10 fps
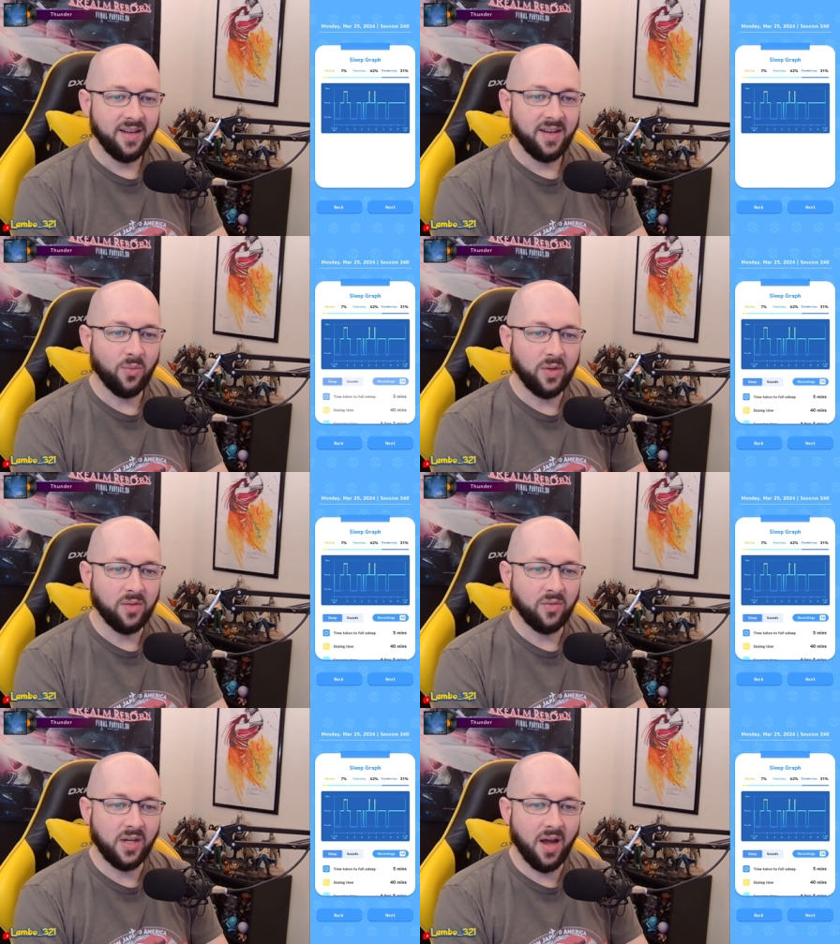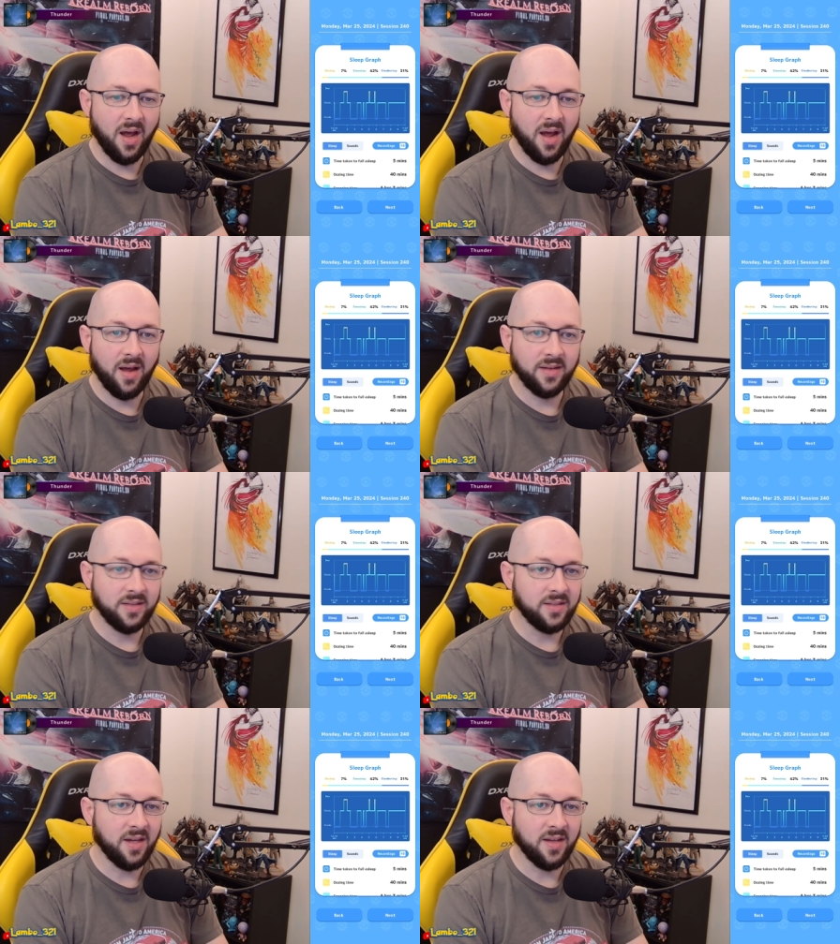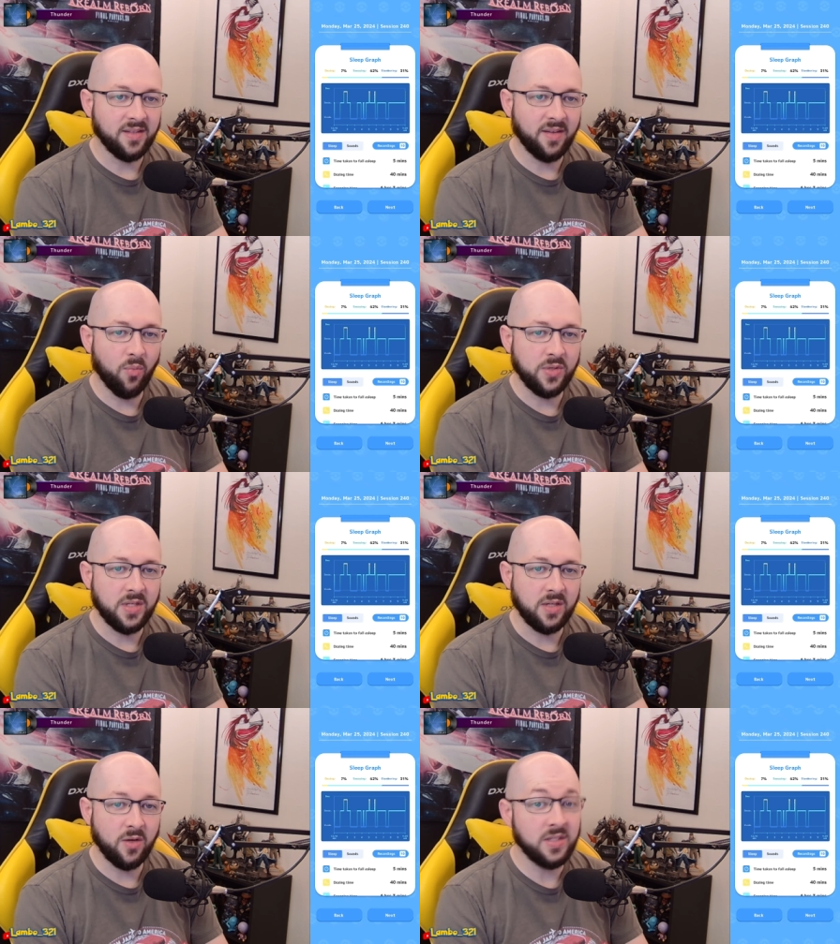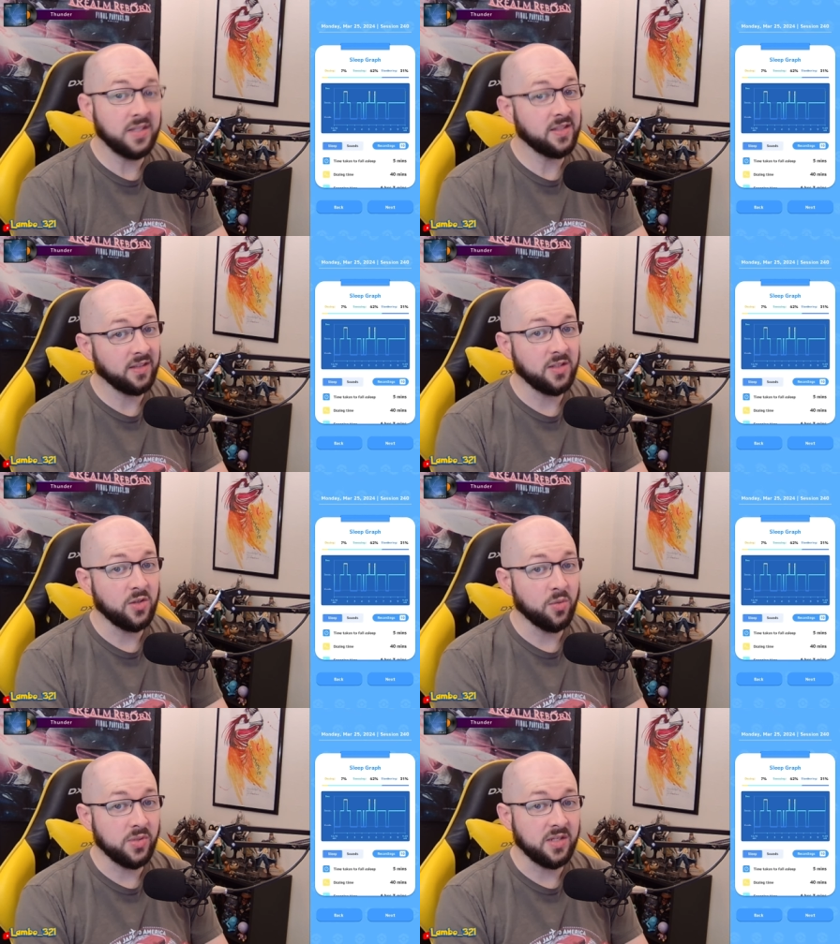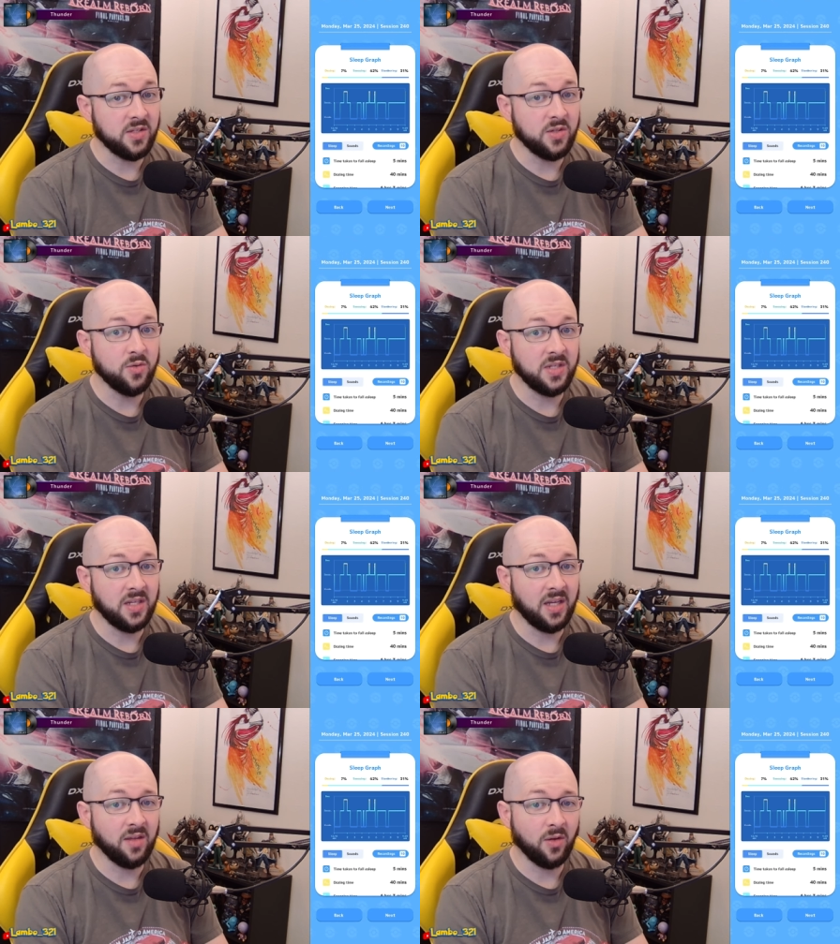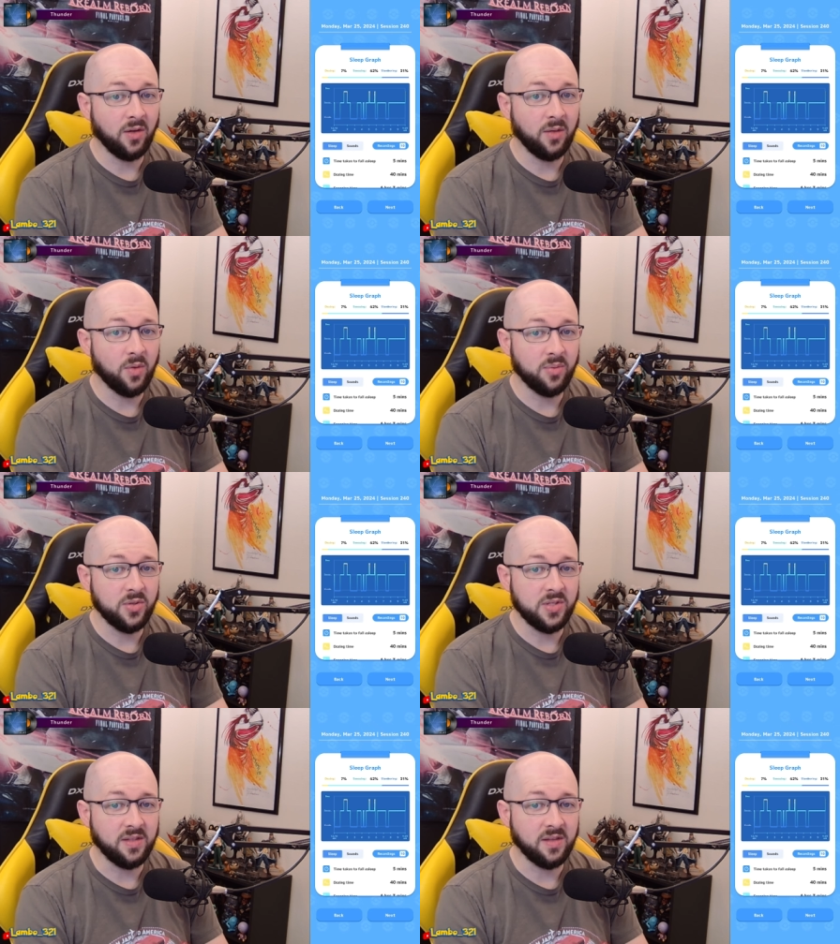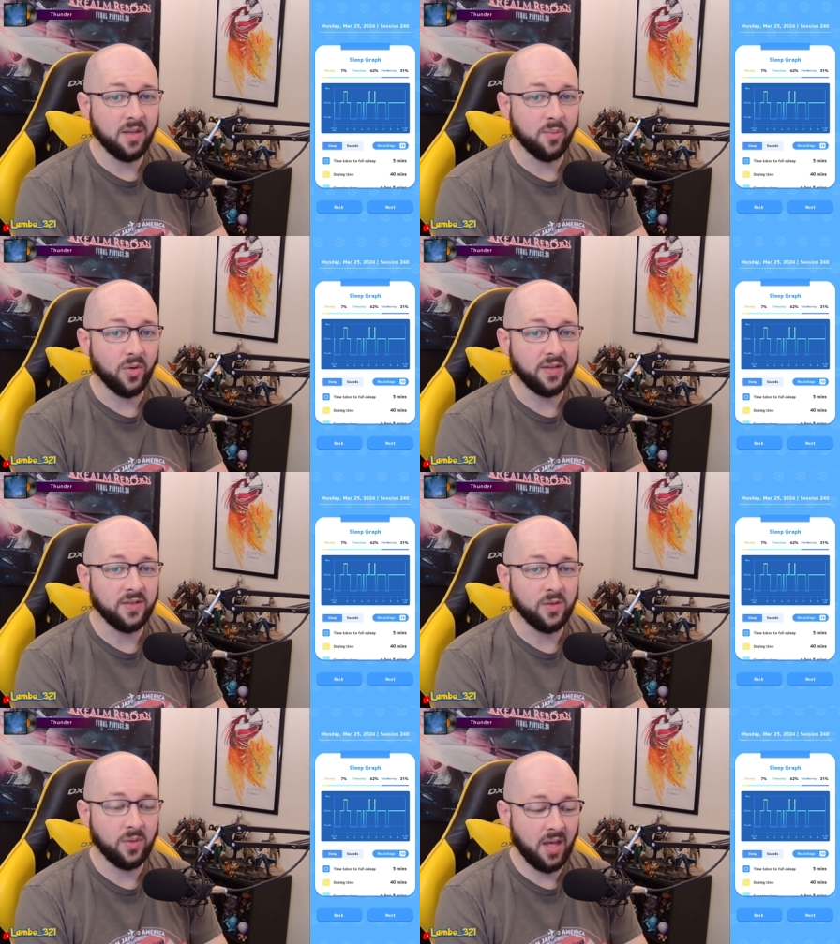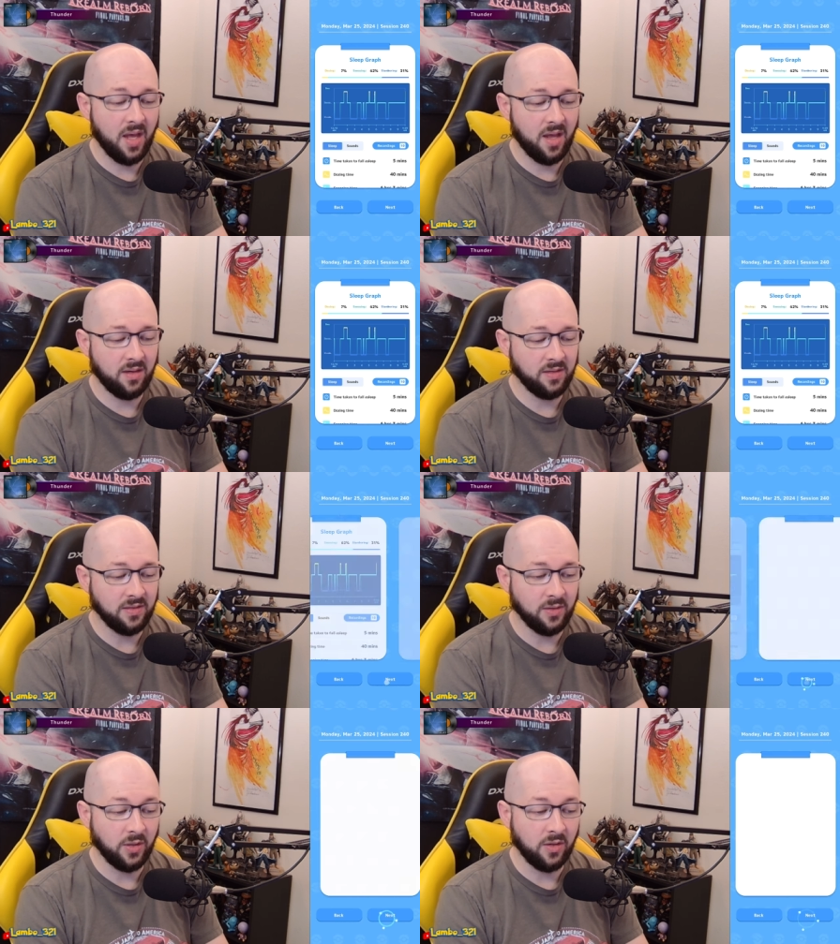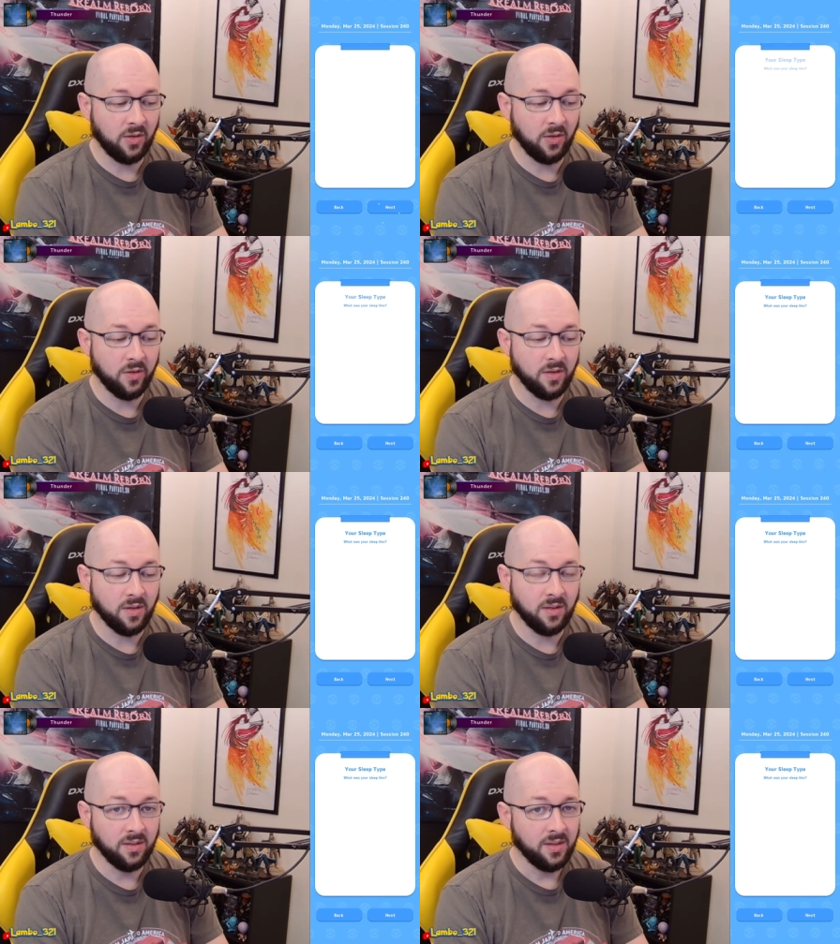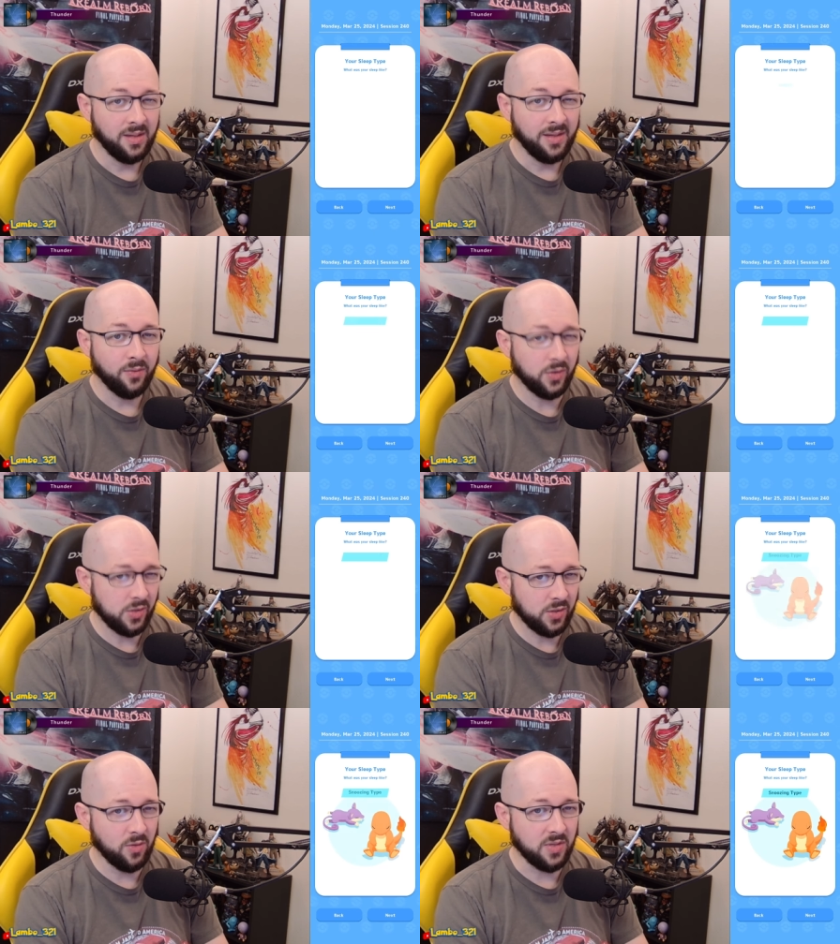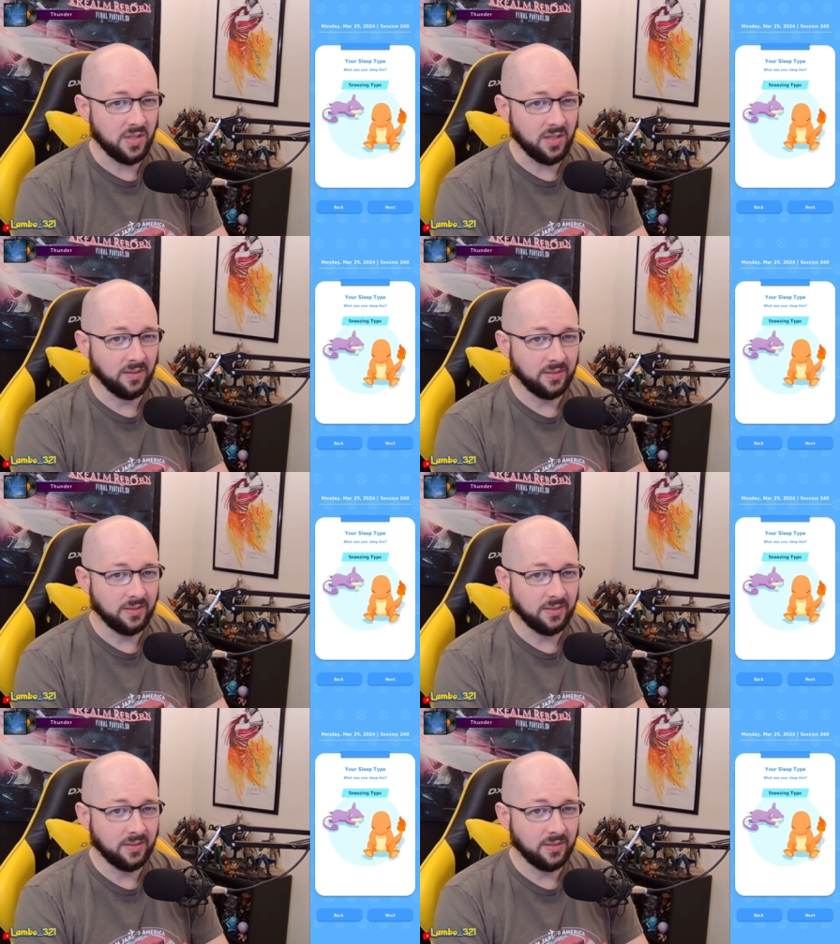We've got 7% uh, dozing, 62% snoozing, and 31% slumbering. So that is looking good for the snoozing.